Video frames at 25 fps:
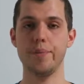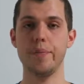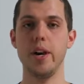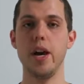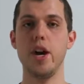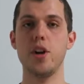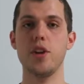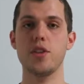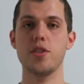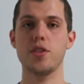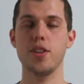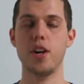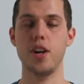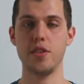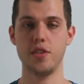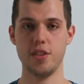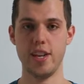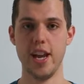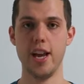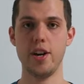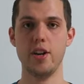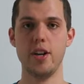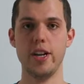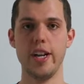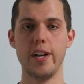on
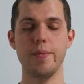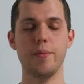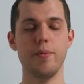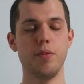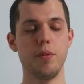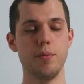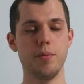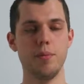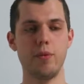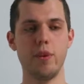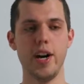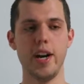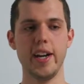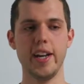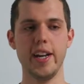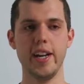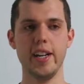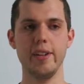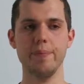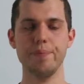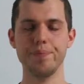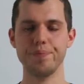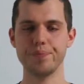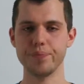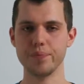Saturday, from
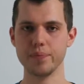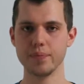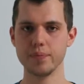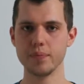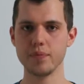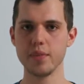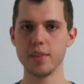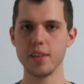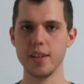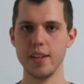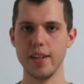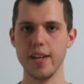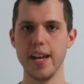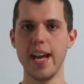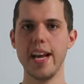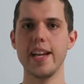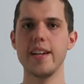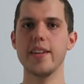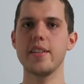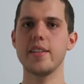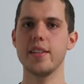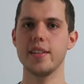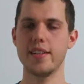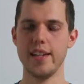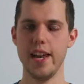Friday
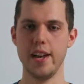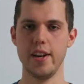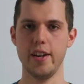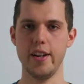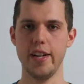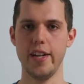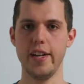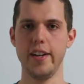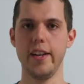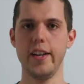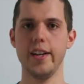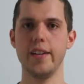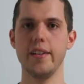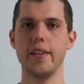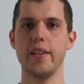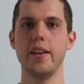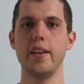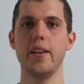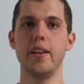night to Saturday night.